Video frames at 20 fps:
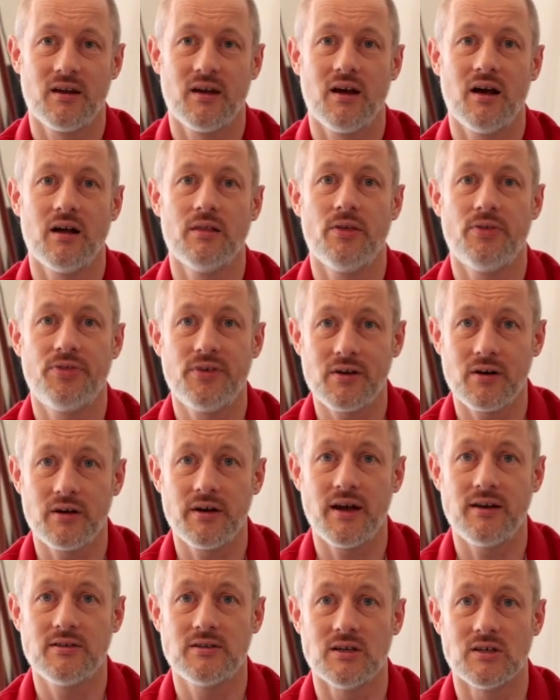and the thing I
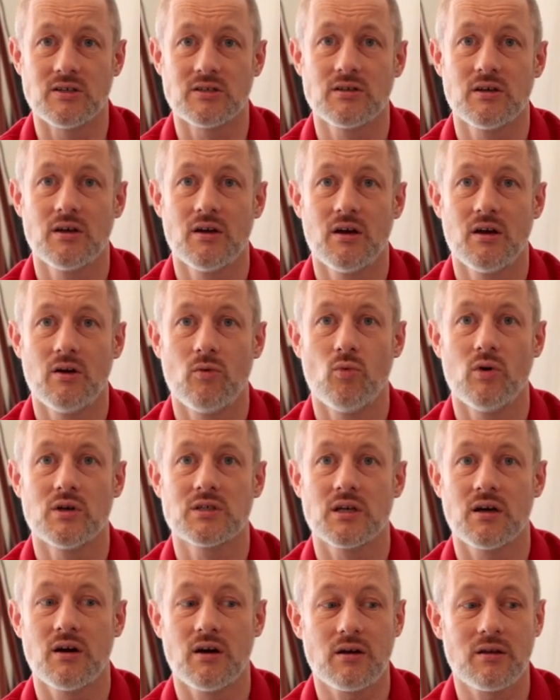noticed was,
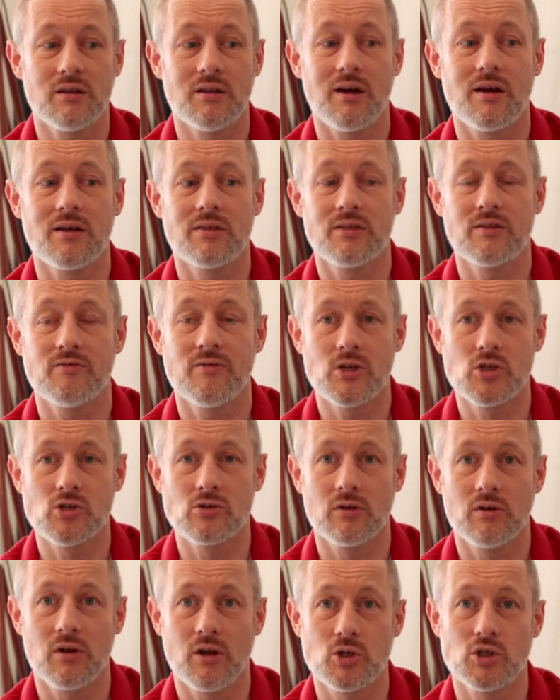unlike the
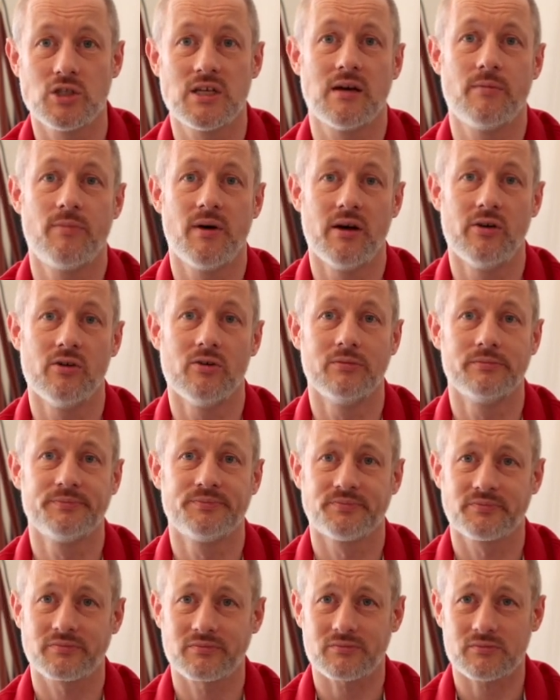original Logitech pedal,
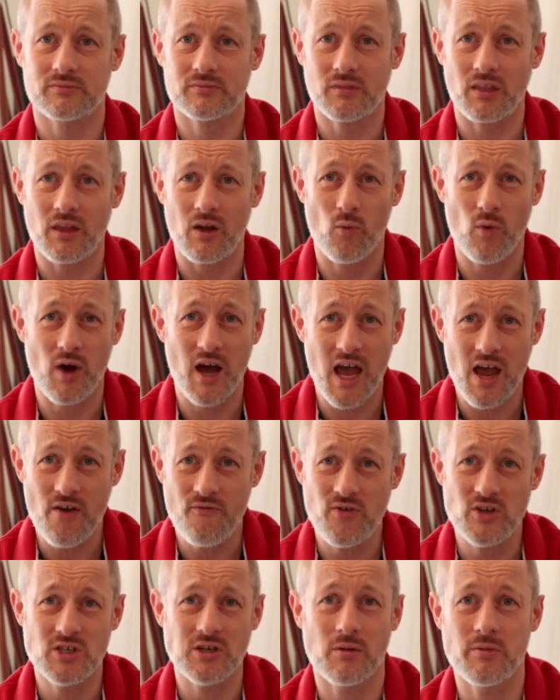where
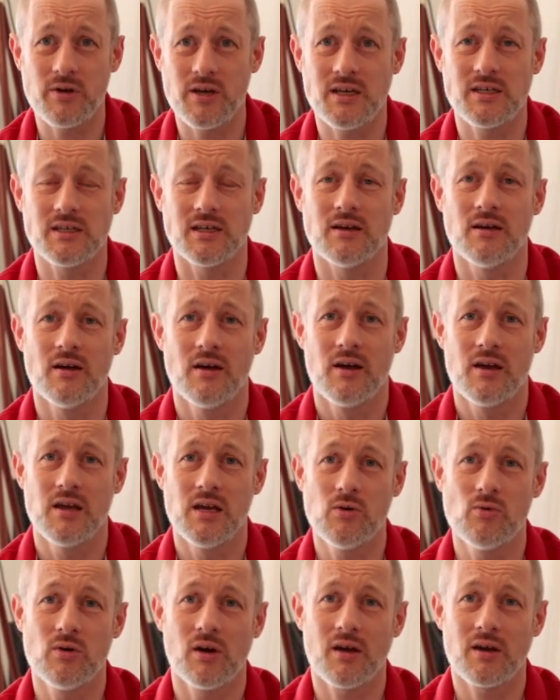every time you hit it,
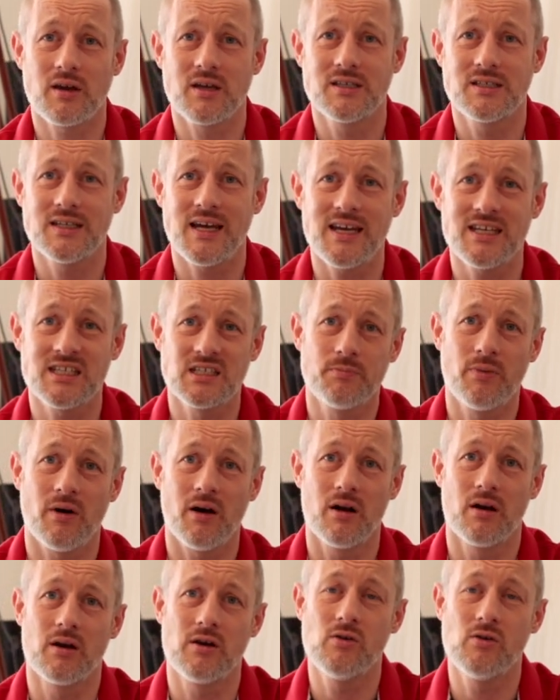you were like a test pilot.